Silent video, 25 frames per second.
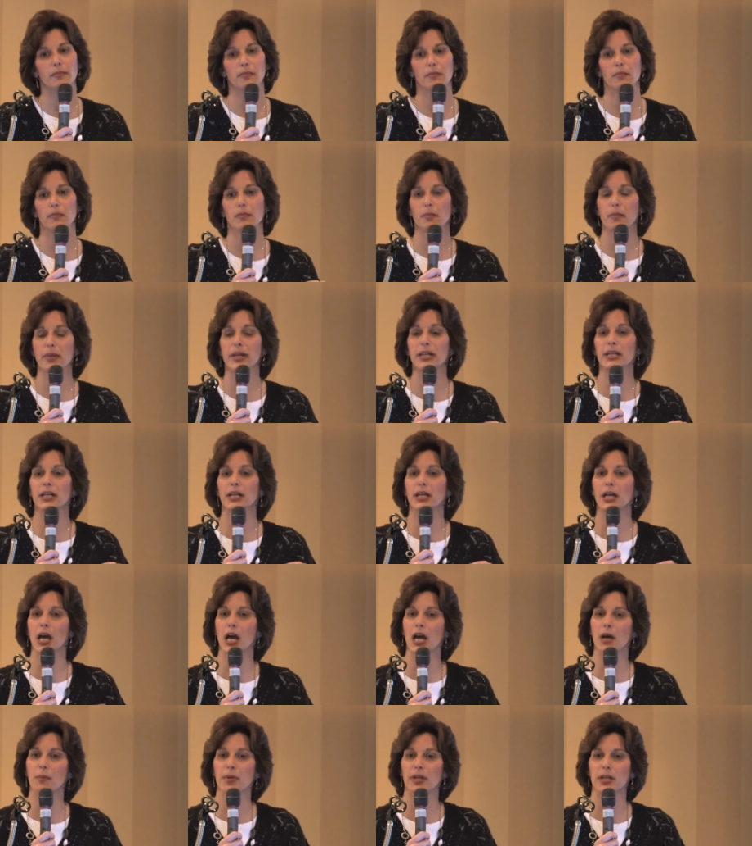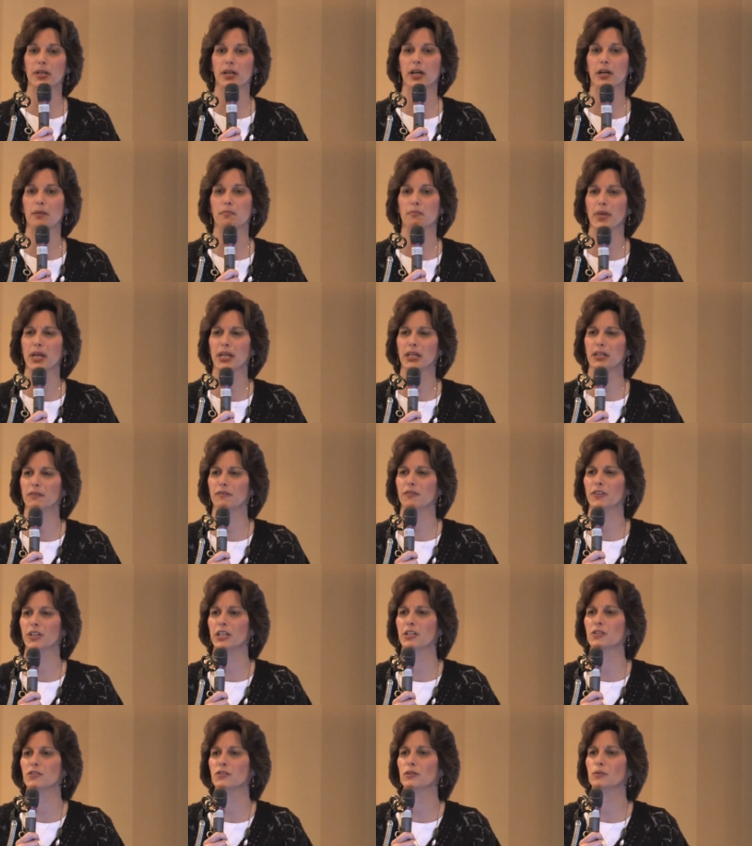make a comment on
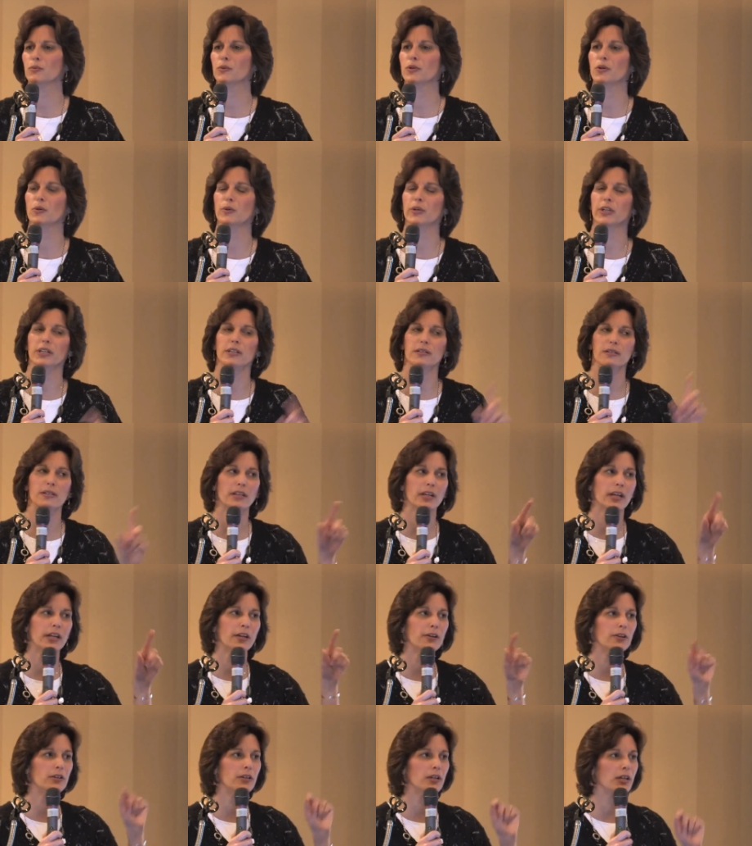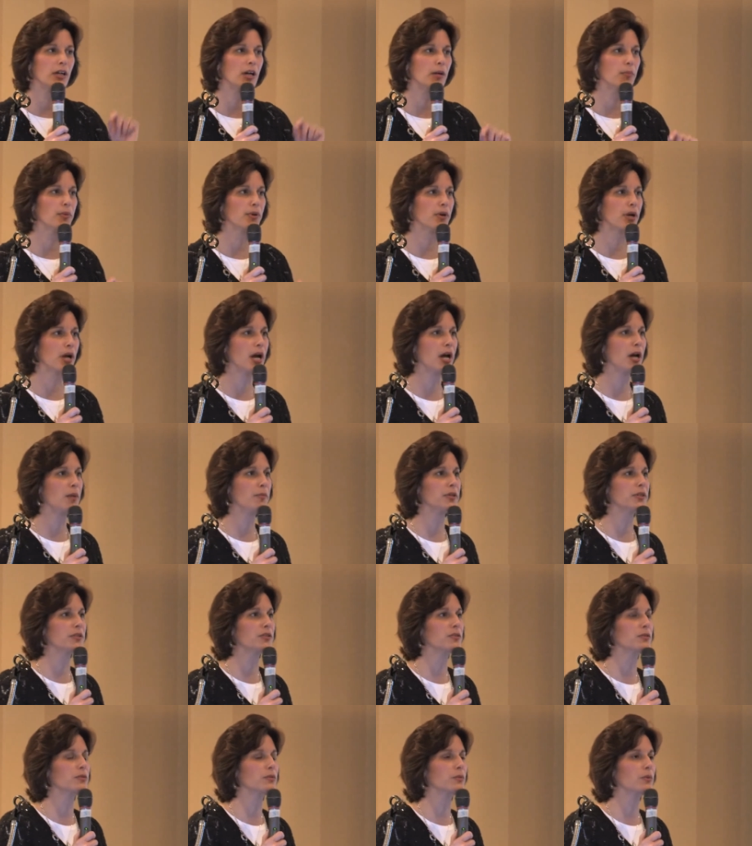magnification real quick, because I heard a couple
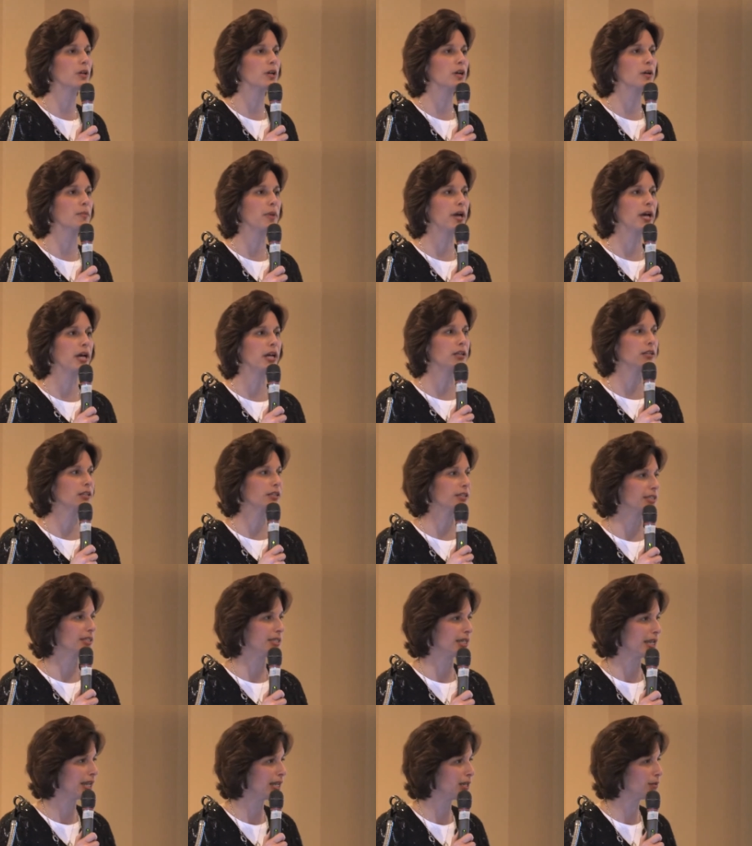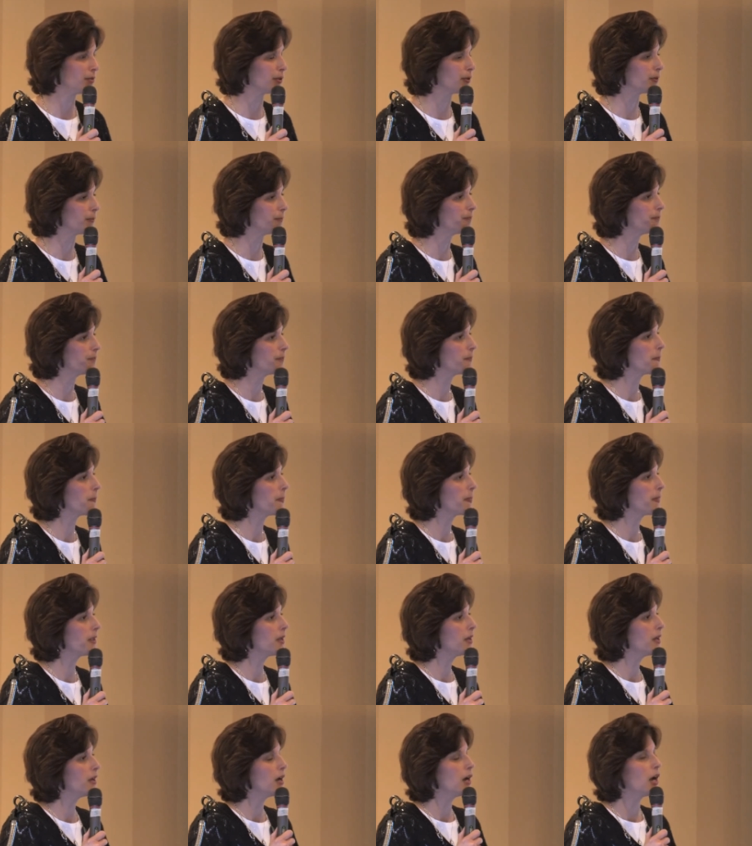comments out at the table.
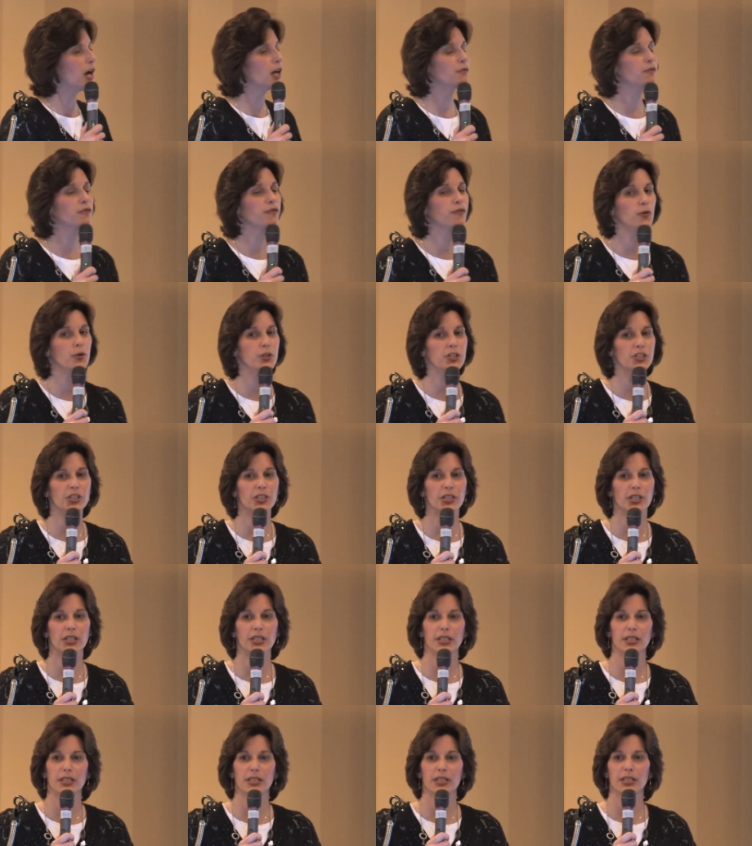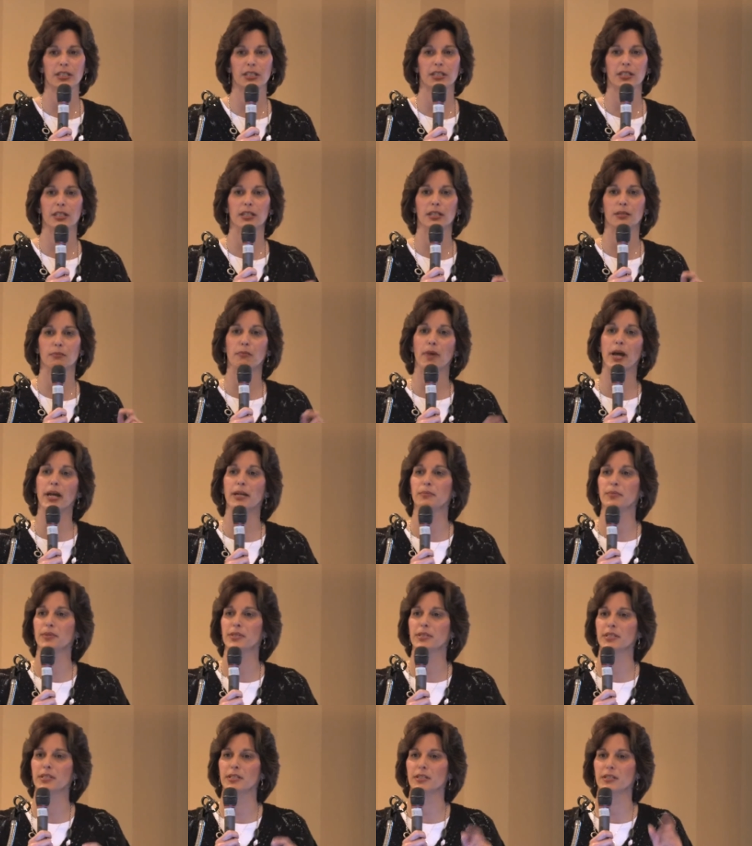Unfortunately, in my
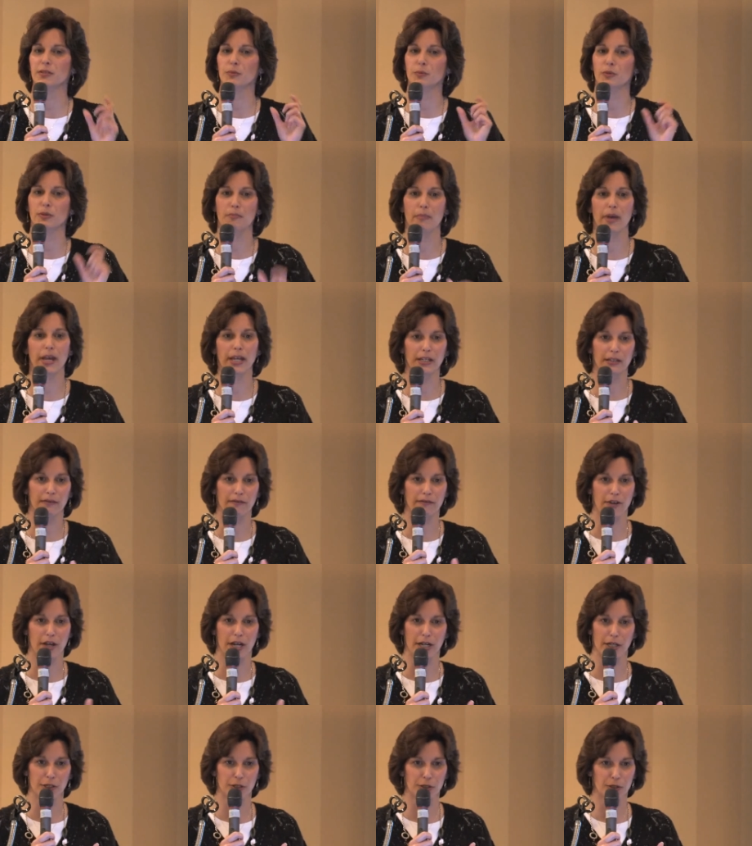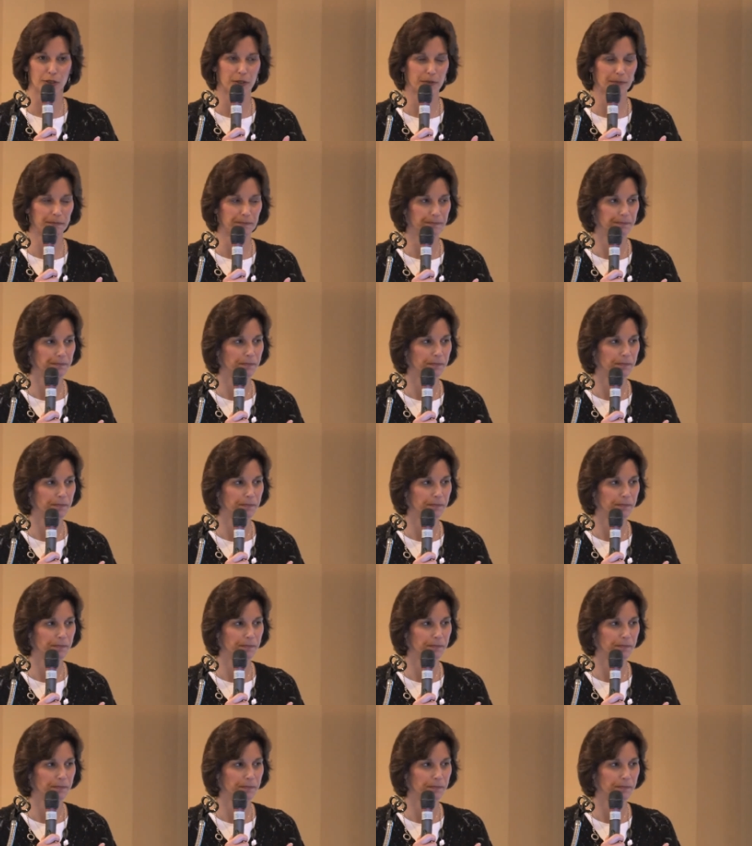business with magnifiers,